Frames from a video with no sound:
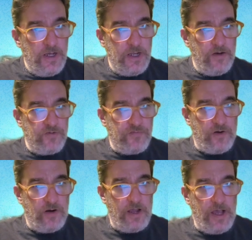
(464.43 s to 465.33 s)
Now, as
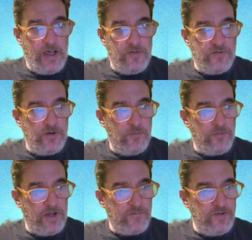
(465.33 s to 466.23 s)
far as, you know,
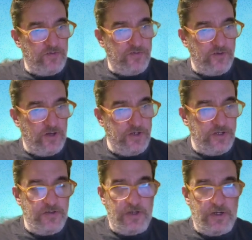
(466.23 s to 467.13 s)
breakfast, lunch,
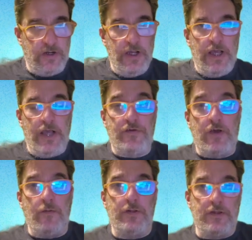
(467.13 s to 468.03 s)
and dinner, it's
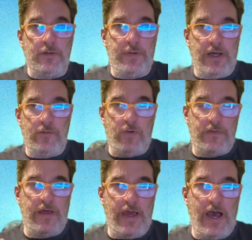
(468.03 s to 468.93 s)
going to depend.
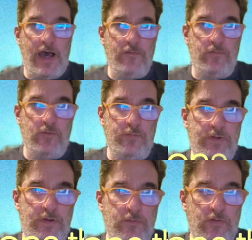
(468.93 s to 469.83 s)
What they have will
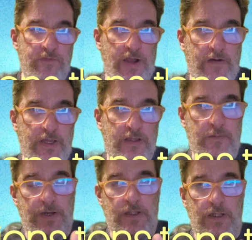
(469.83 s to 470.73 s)
be, will vary
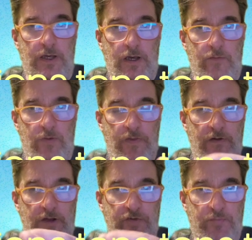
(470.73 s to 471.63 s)
depending on
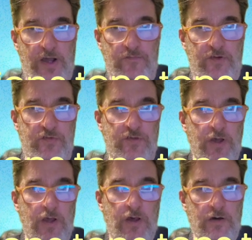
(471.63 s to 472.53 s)
whether it's breakfast,
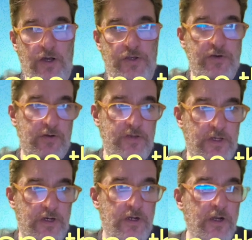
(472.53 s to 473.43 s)
lunch, or
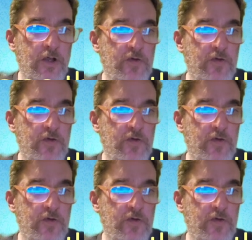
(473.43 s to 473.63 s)
dinner.